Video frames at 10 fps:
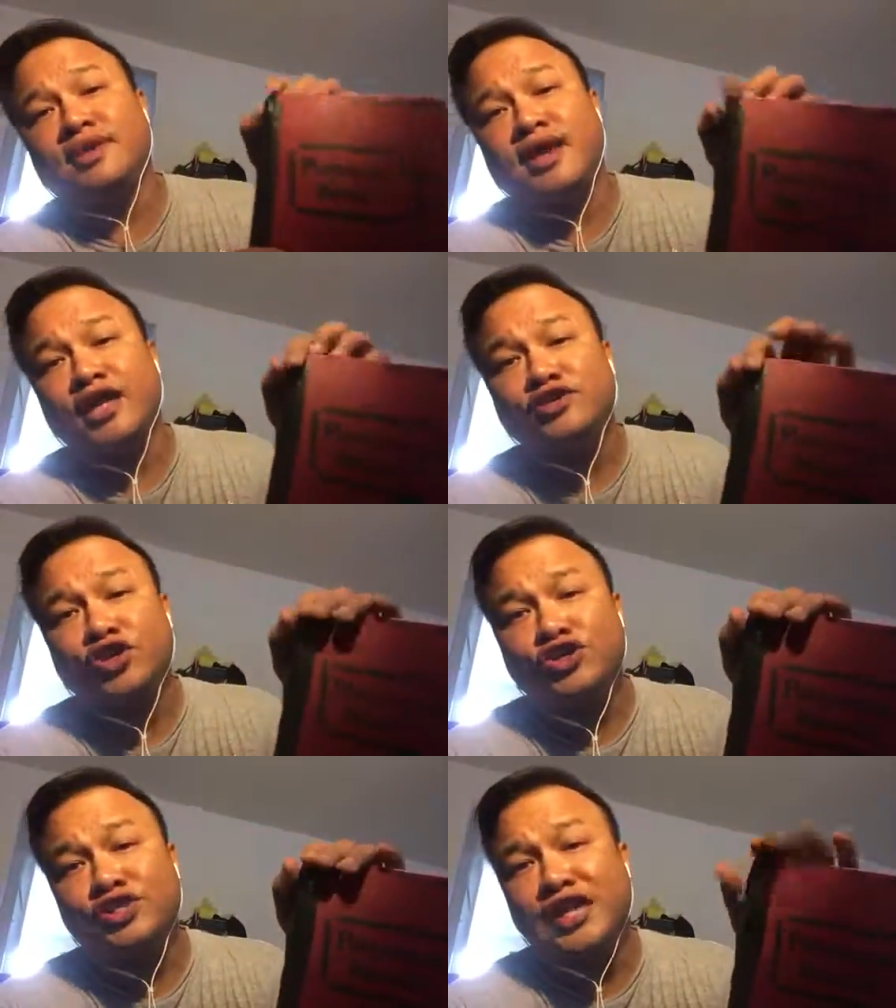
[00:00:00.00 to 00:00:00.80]
And
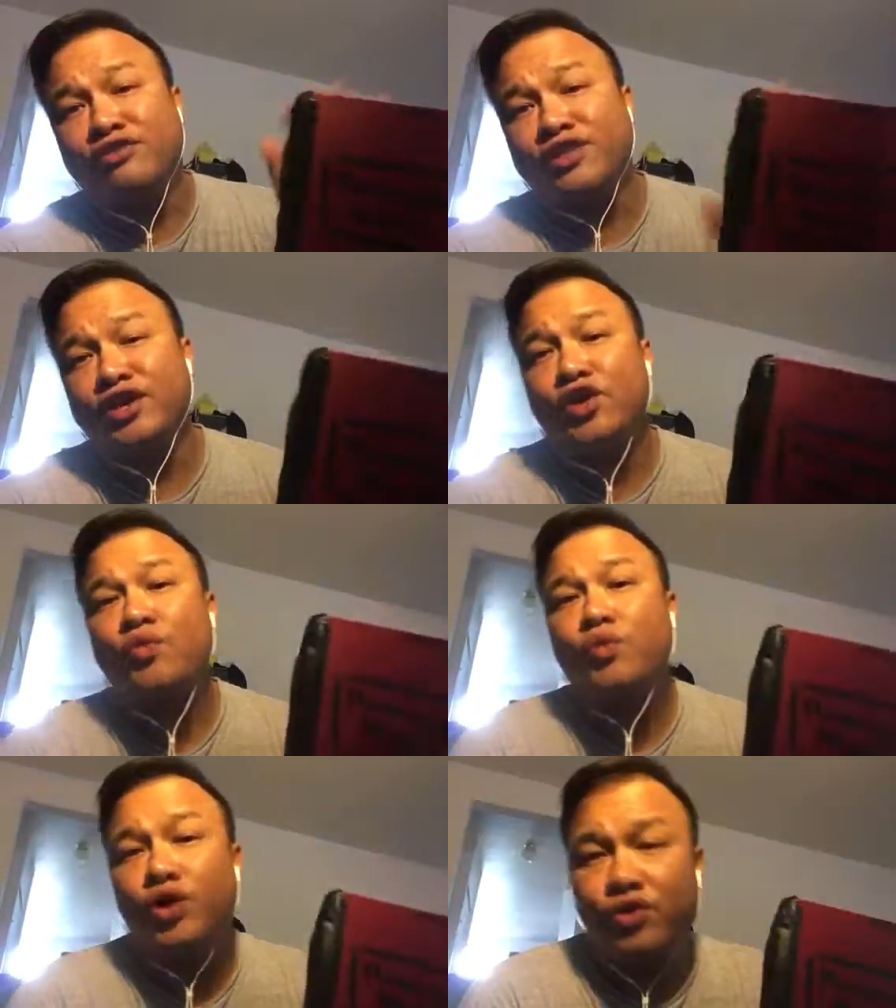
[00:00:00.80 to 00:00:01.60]
churches out there,
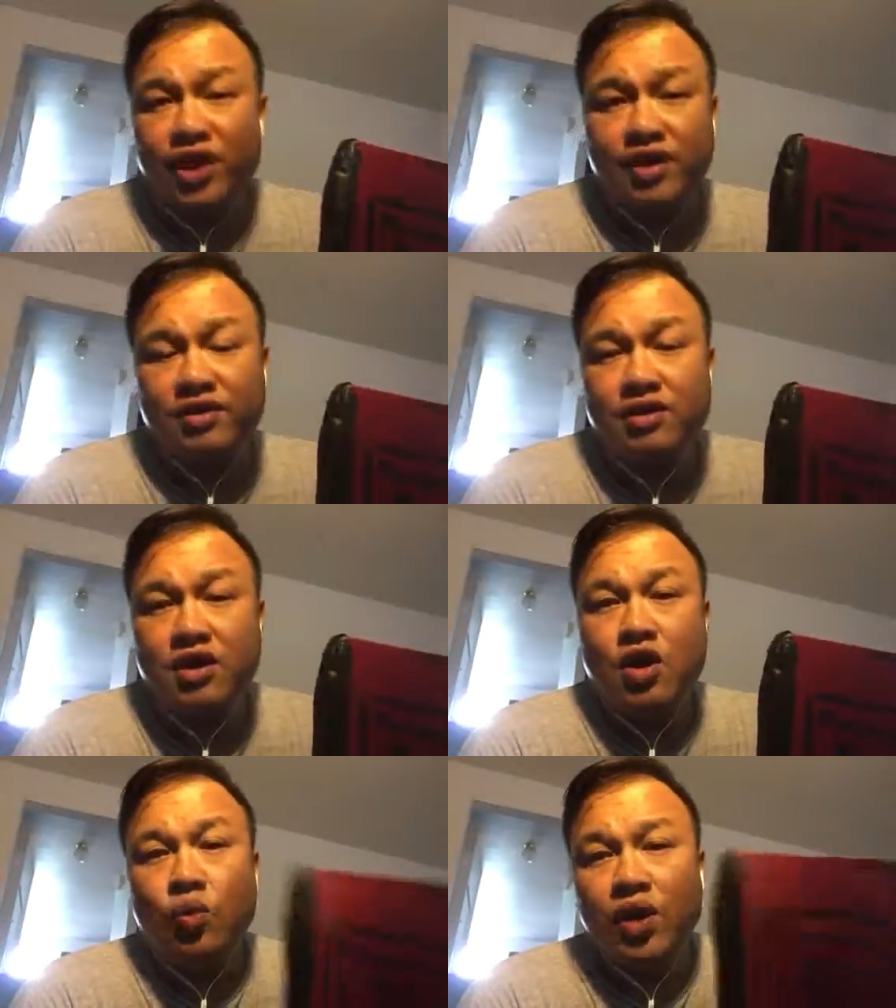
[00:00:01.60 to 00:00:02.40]
don't worry.
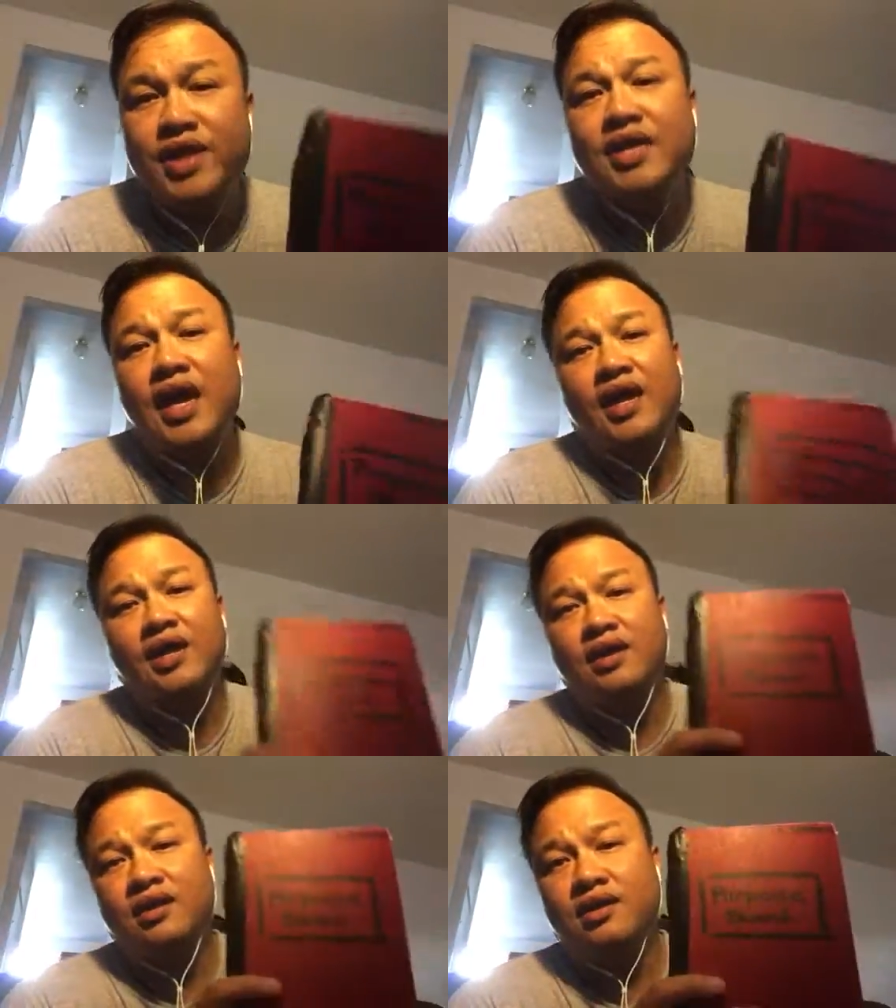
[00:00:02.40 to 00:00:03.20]
One day,
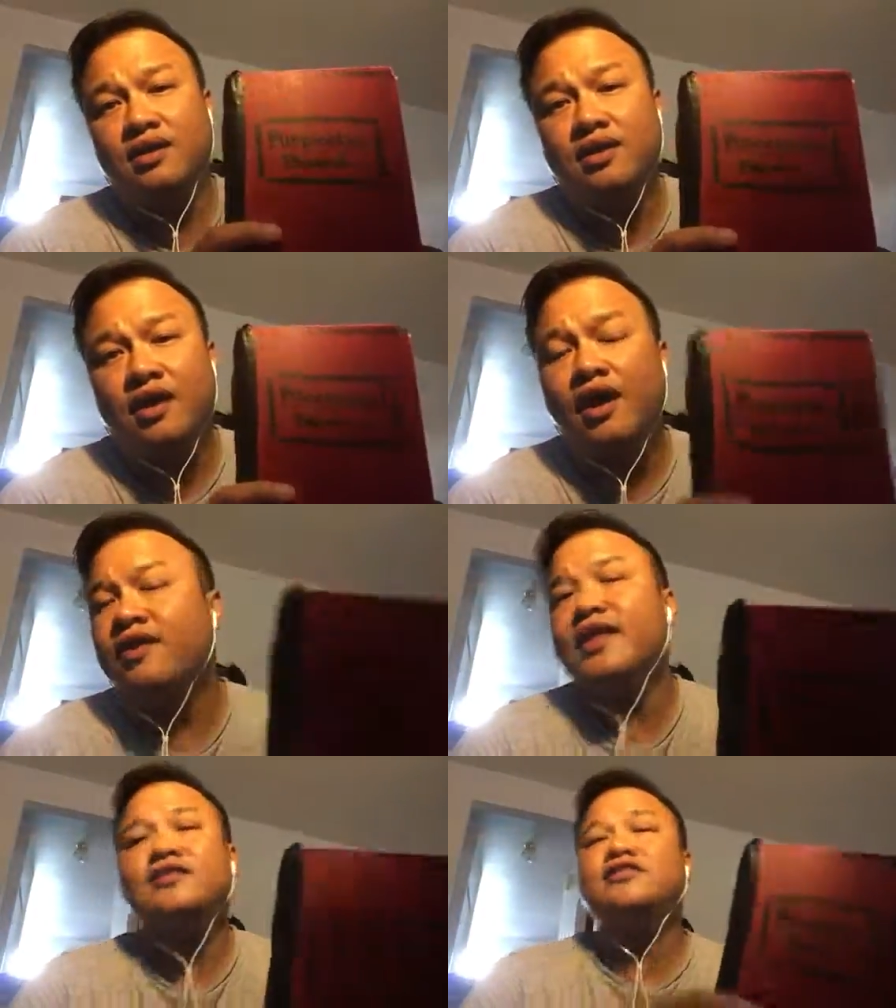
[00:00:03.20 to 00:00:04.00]
all
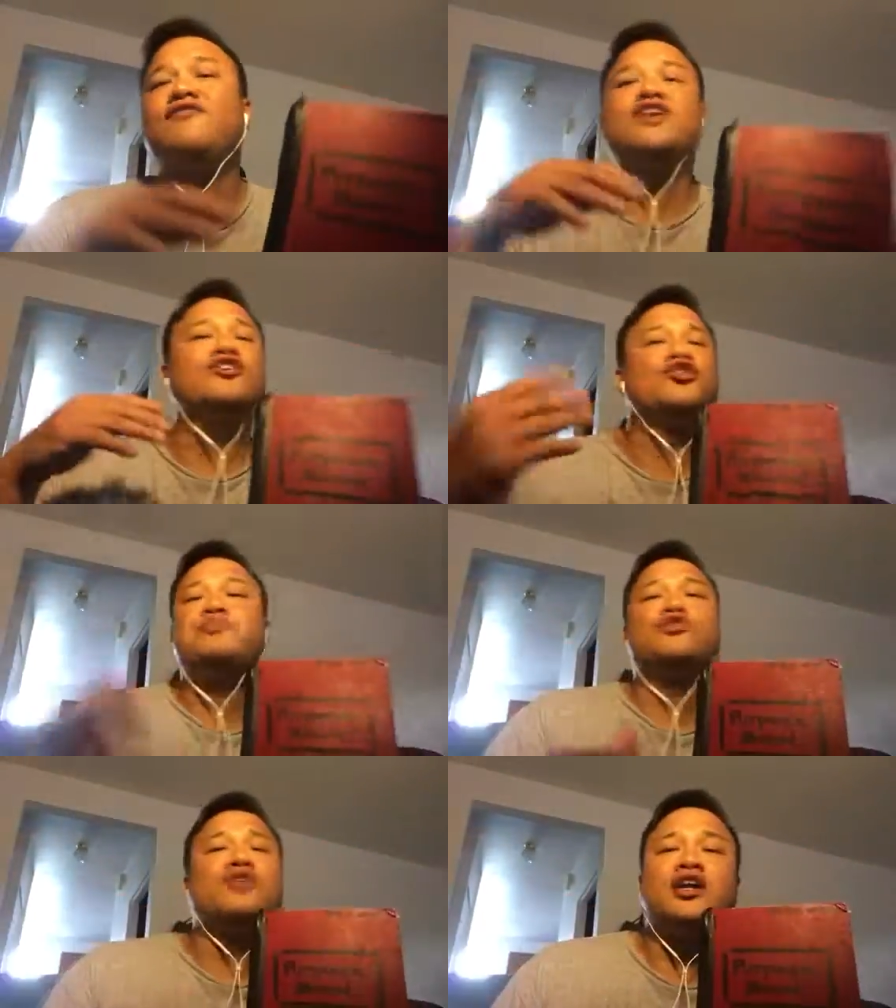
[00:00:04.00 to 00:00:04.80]
that stuff that you've
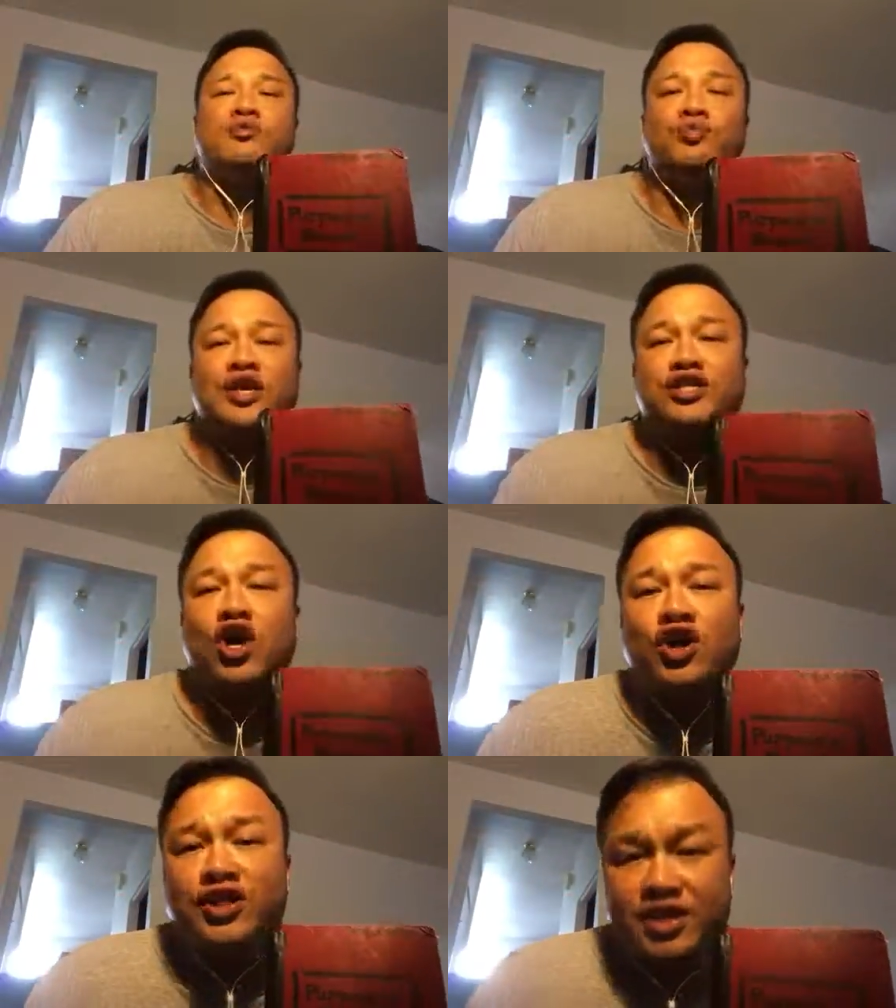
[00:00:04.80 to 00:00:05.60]
been trying to preach
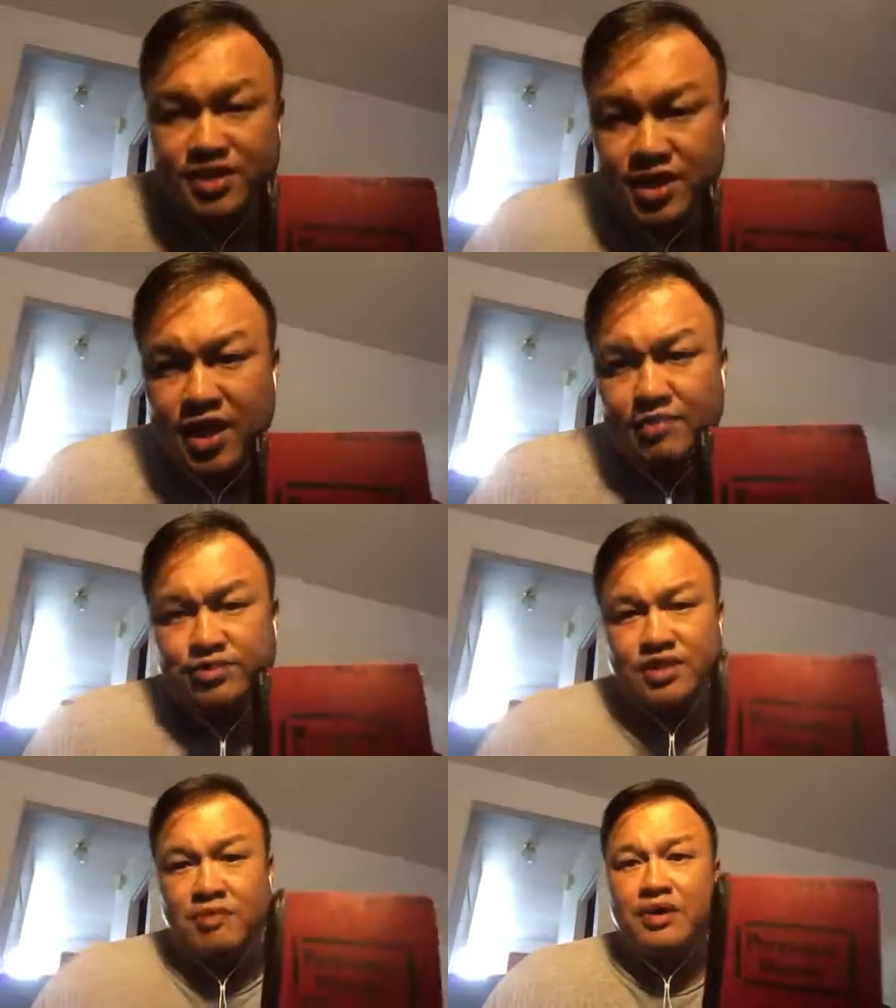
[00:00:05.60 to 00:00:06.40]
all these
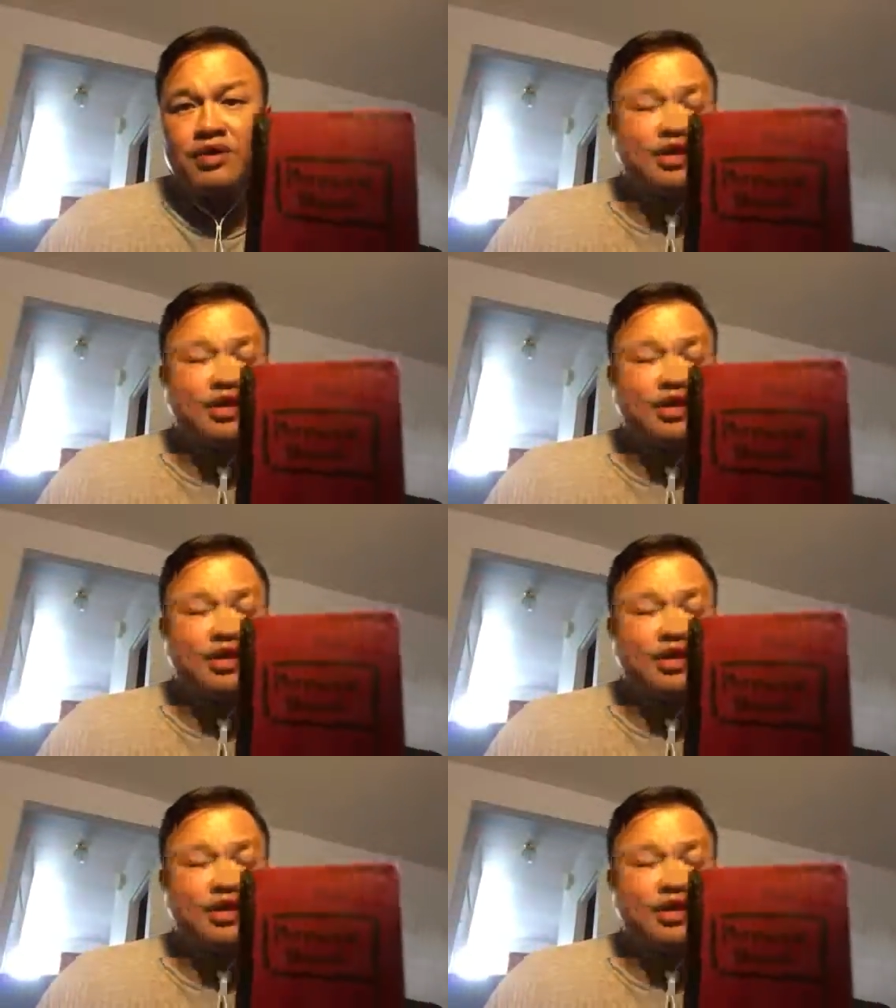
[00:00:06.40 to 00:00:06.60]
times about